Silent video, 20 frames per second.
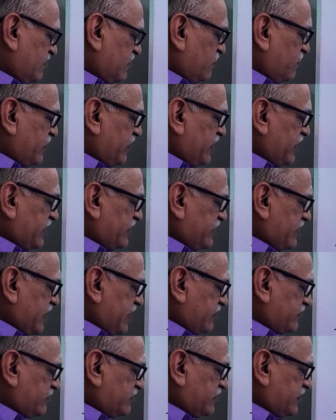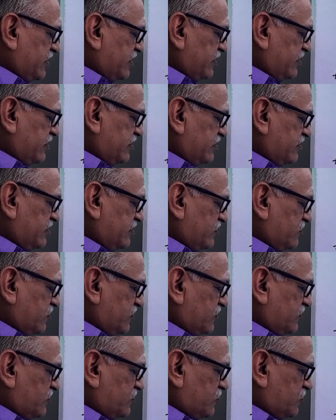we get x3 is
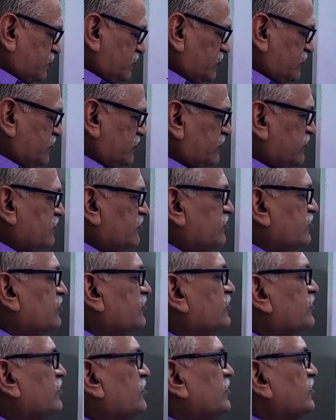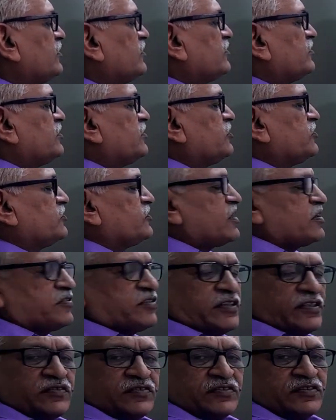equals to 3 to the
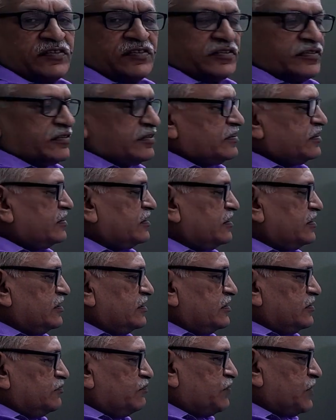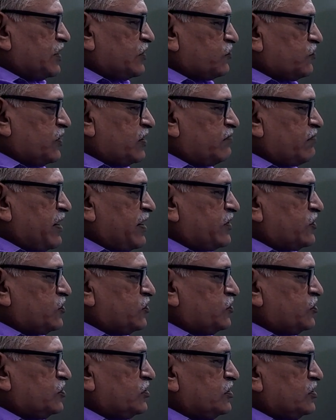6 plus 1 by
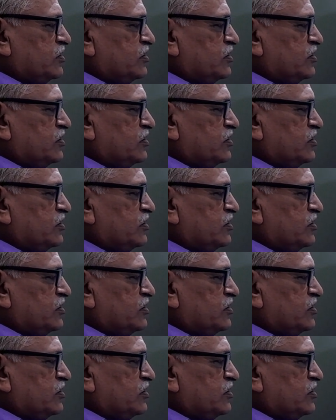2,